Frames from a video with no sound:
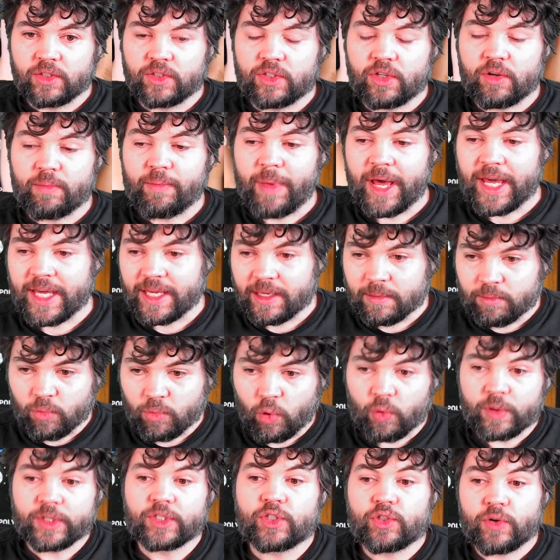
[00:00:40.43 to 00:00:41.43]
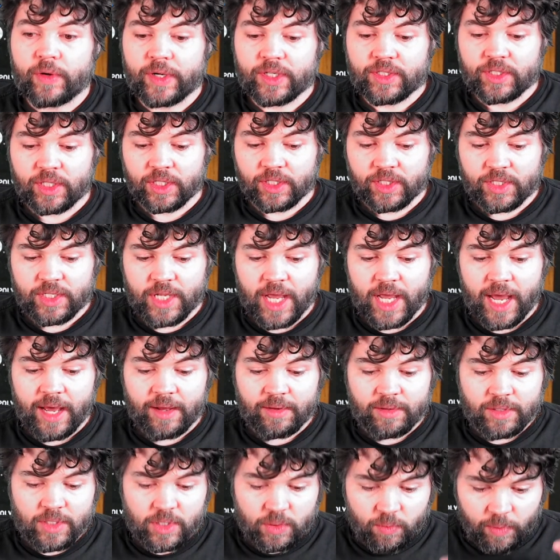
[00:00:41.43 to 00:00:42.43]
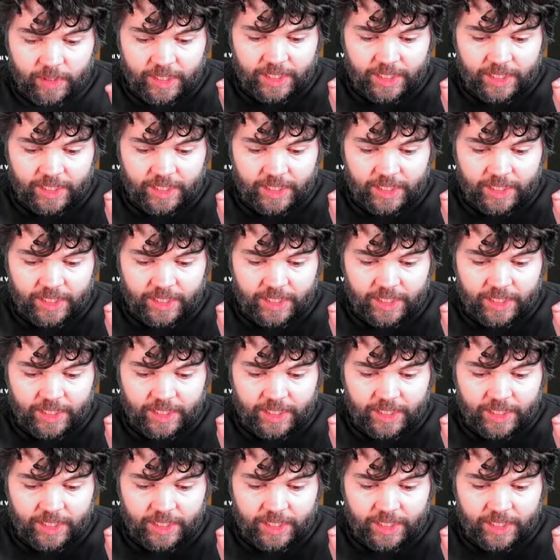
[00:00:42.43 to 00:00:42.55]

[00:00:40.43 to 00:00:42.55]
to make more interesting sounds,